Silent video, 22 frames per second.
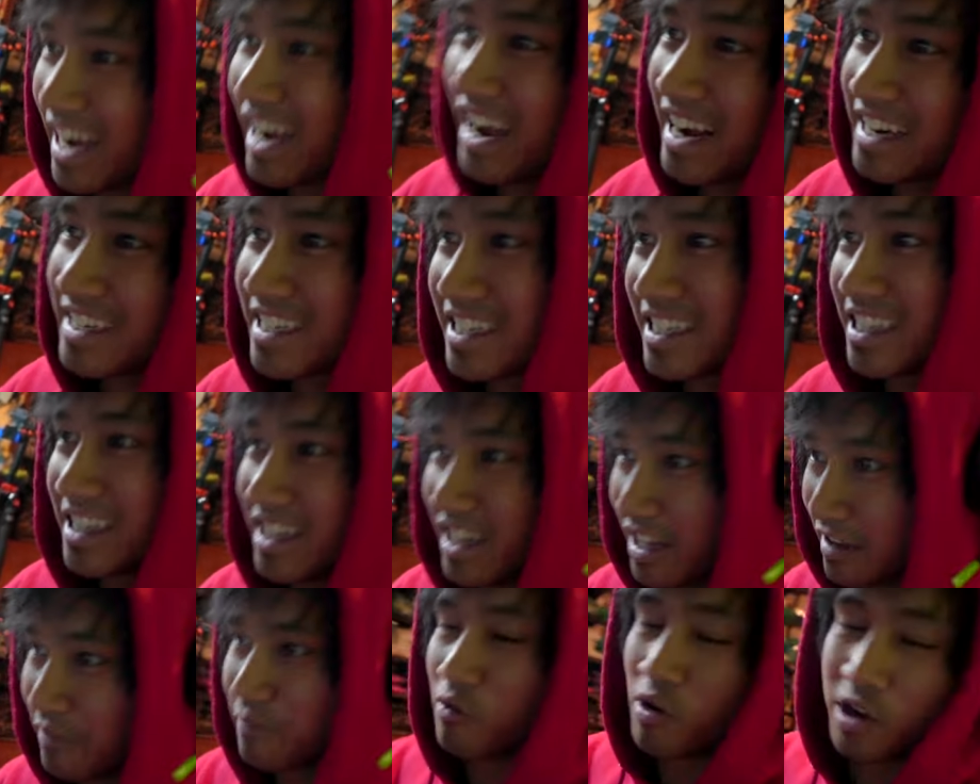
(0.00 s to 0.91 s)
I actually
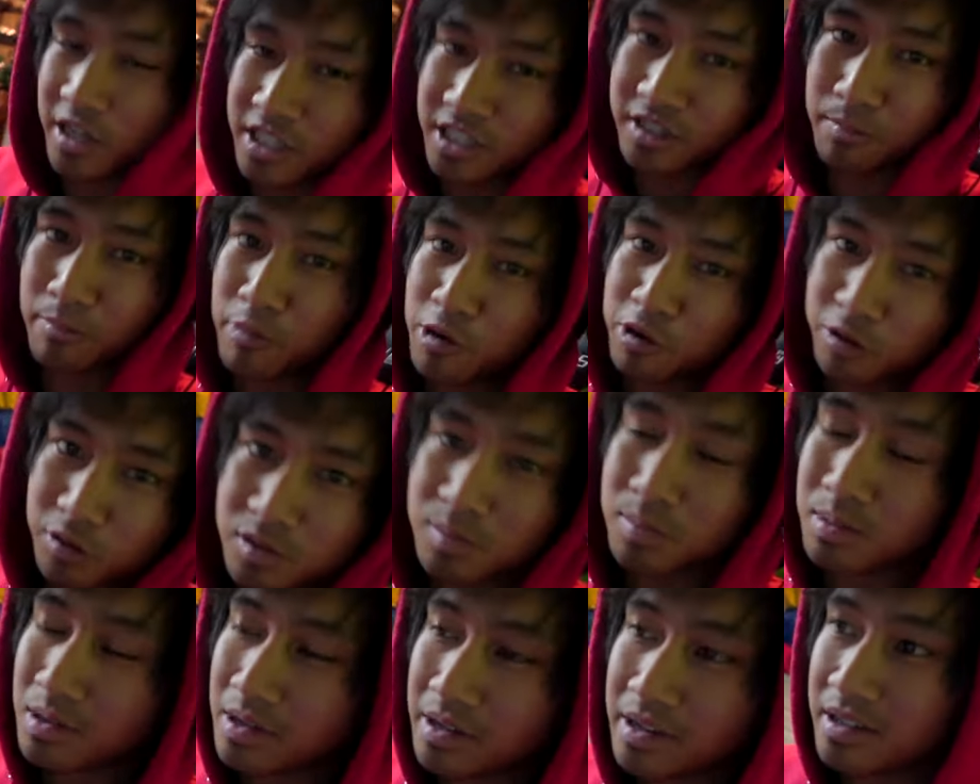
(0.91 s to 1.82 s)
love watching
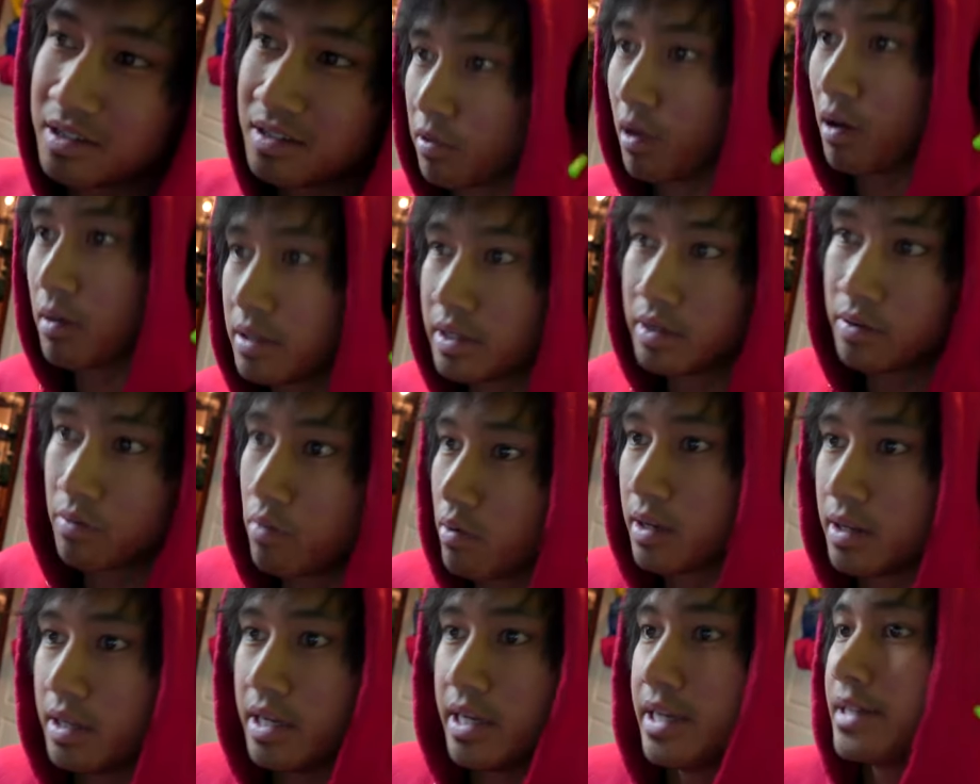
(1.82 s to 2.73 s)
pros play. Probably
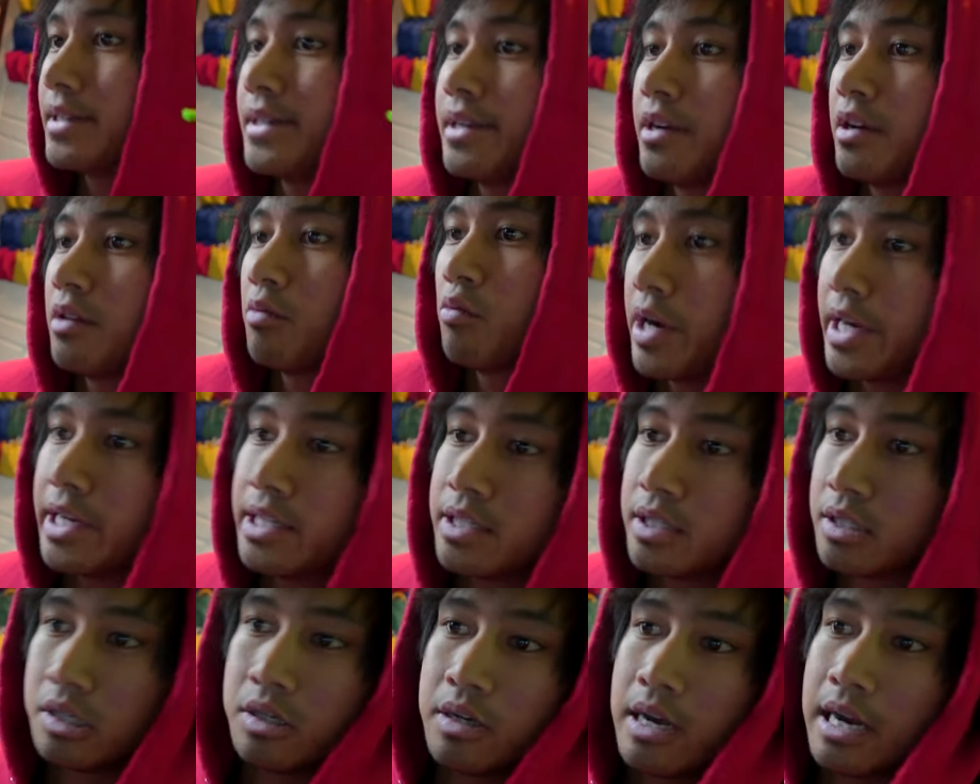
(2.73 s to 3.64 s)
one of the easier
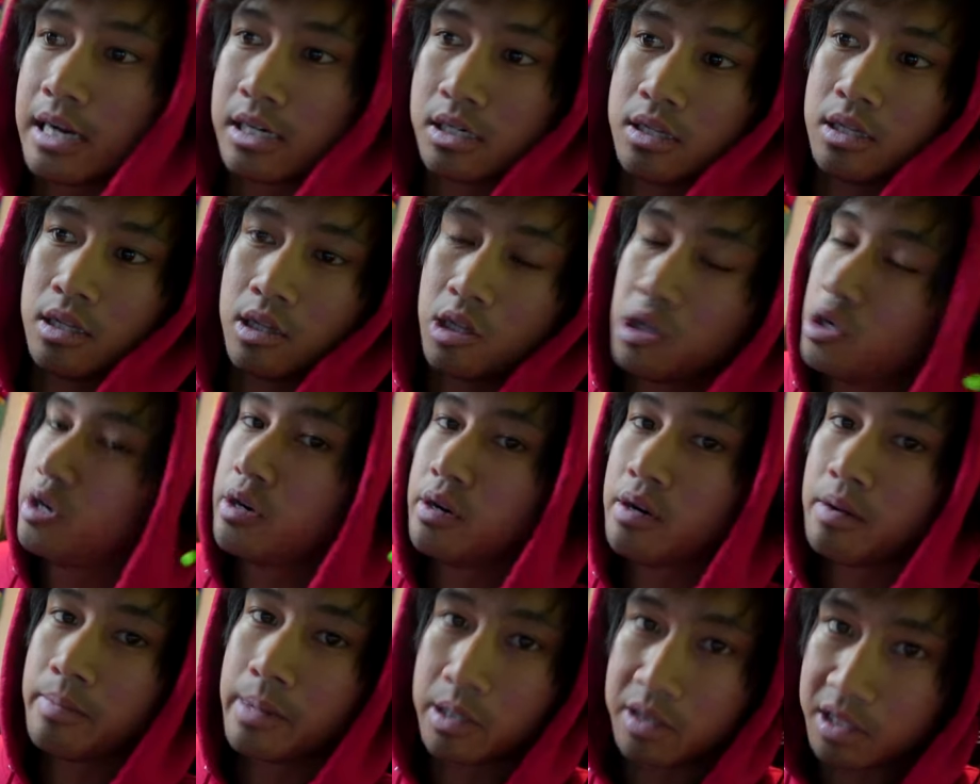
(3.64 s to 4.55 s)
ways to actually
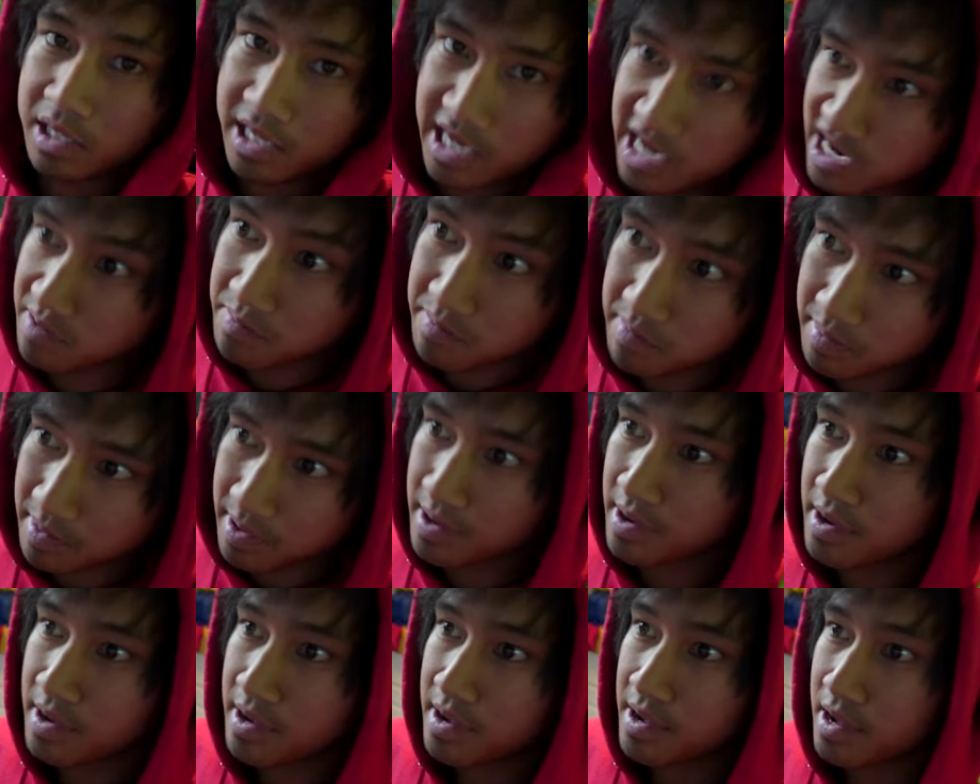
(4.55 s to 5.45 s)
learn about the game
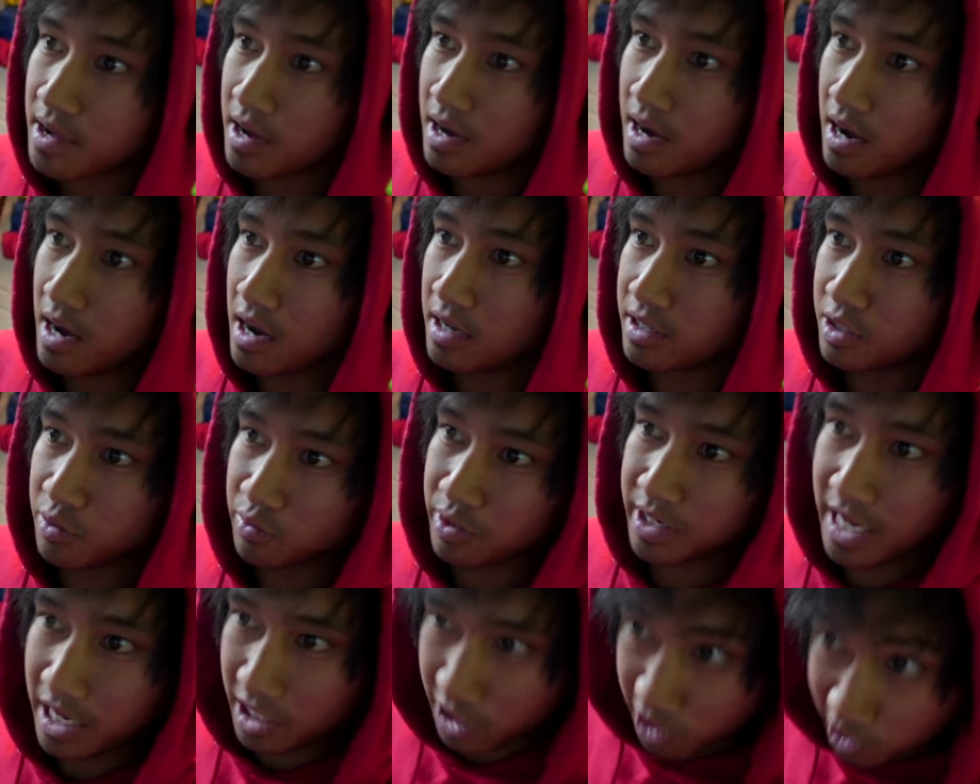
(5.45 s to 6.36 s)
uh, you
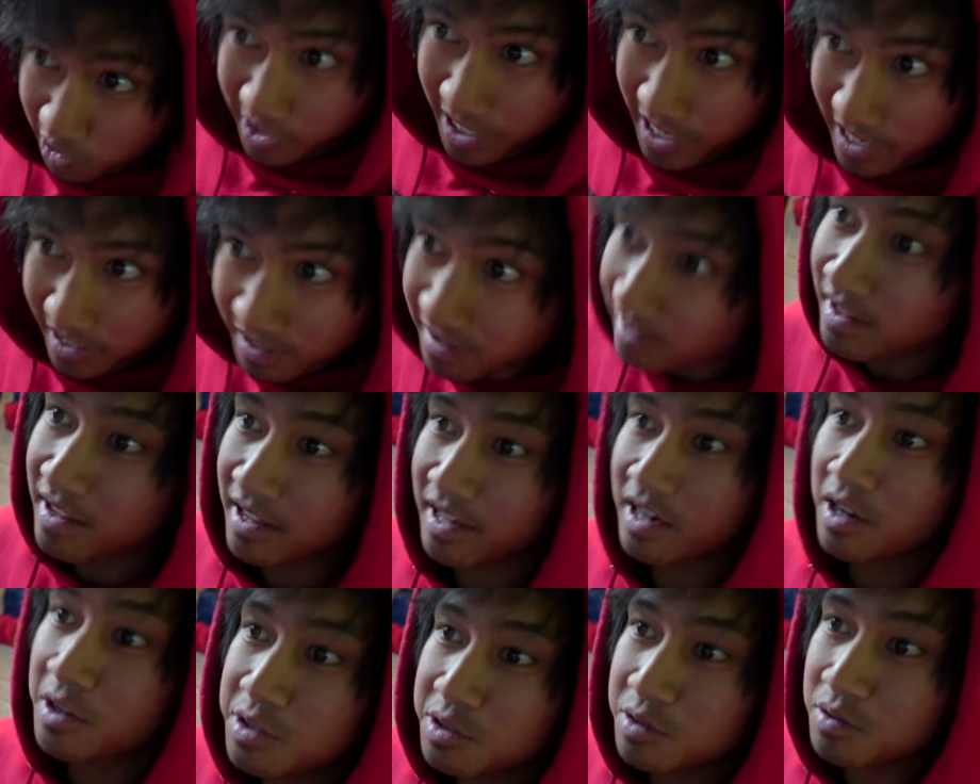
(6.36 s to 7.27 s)
want to get good at,
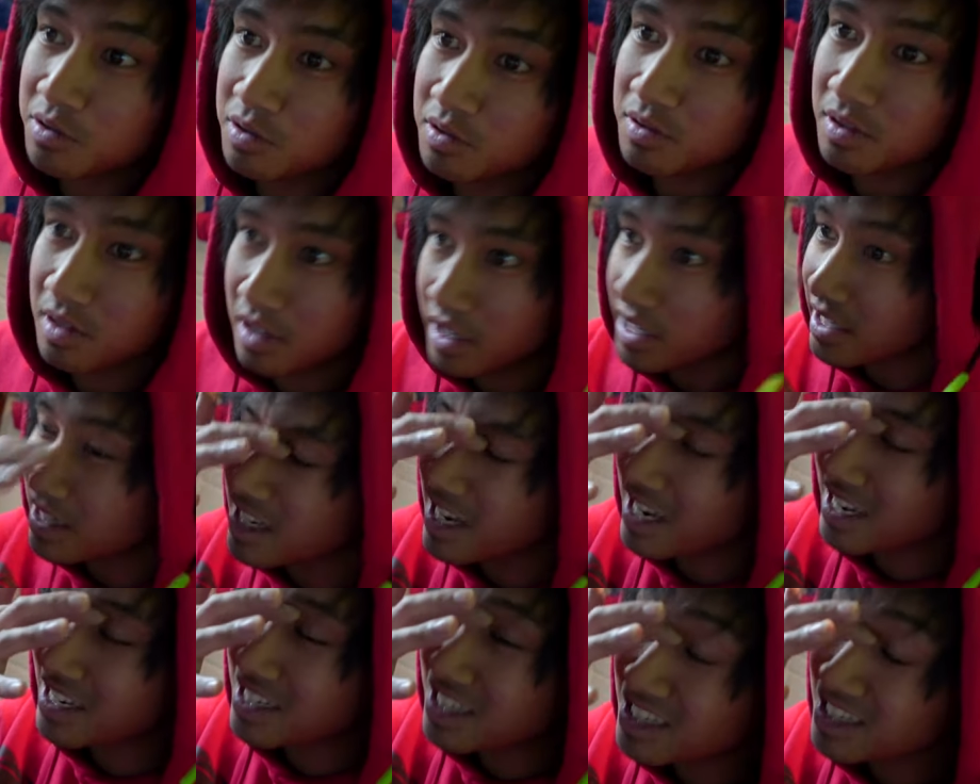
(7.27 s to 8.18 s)
and also like
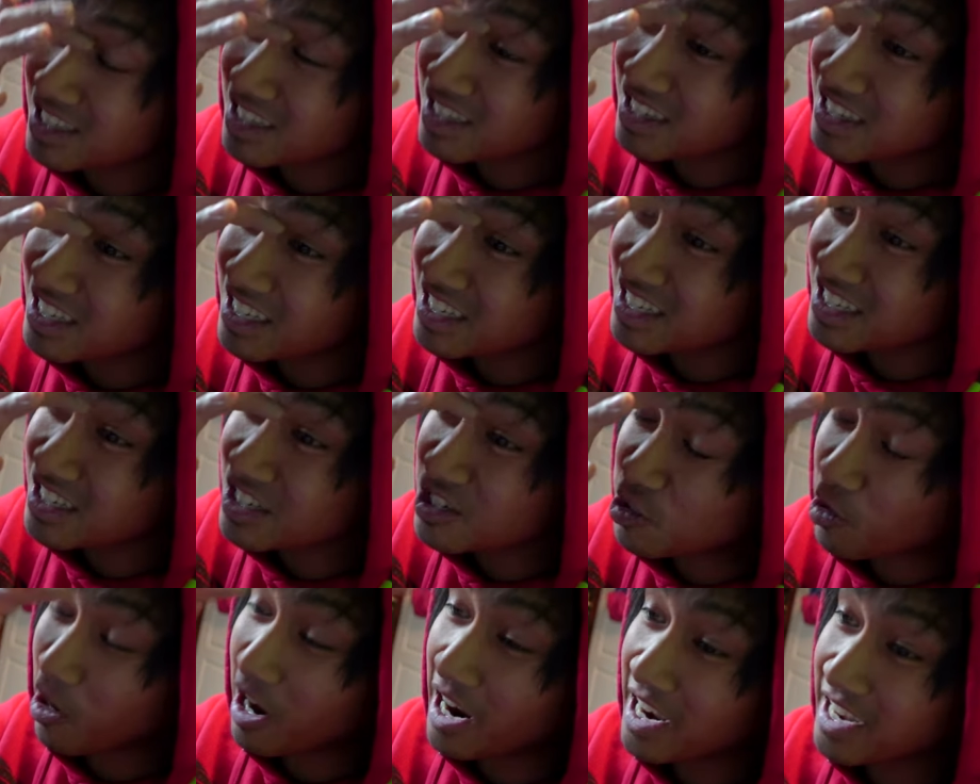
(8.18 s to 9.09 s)
yeah, just
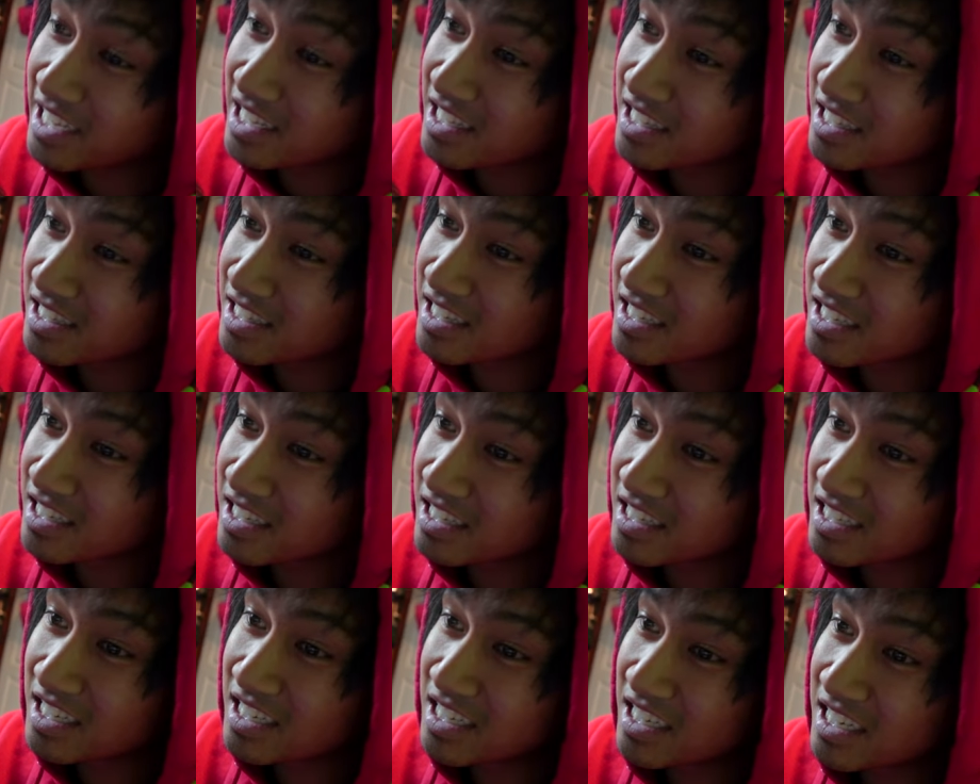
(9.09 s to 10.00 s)
try
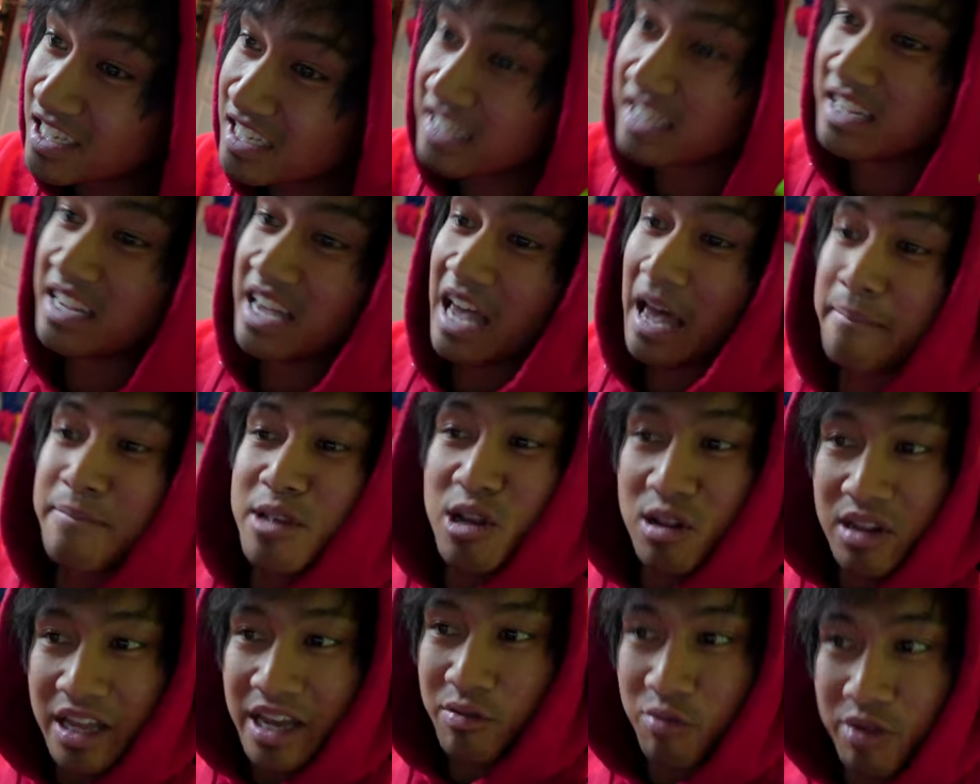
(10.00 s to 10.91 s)
to
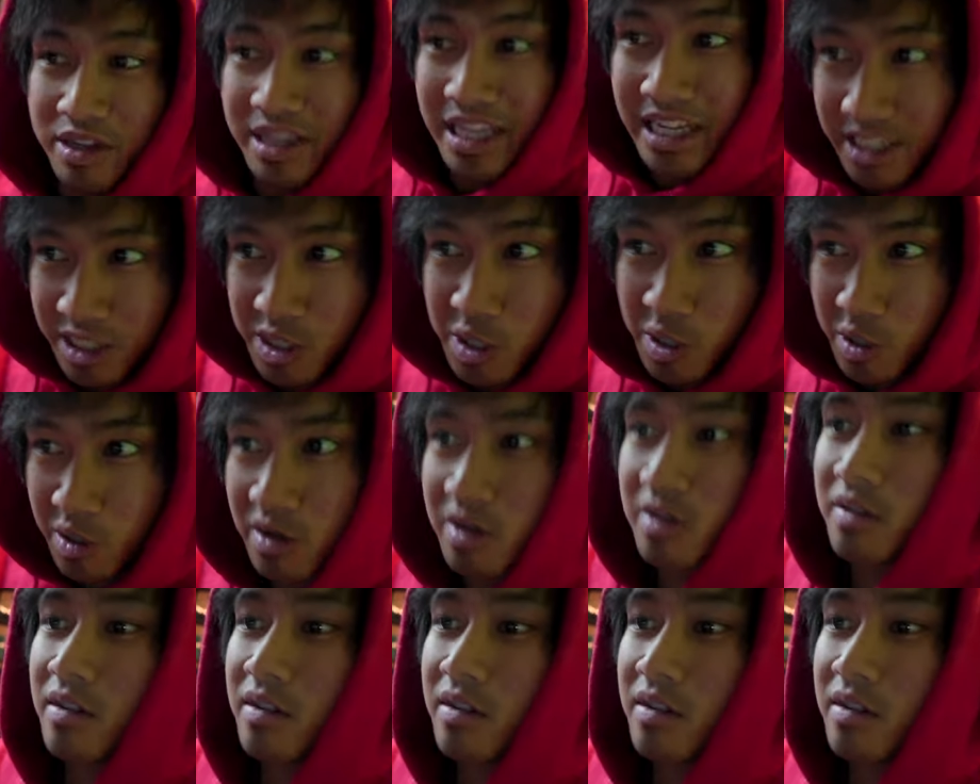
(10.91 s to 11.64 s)
emulate what they do,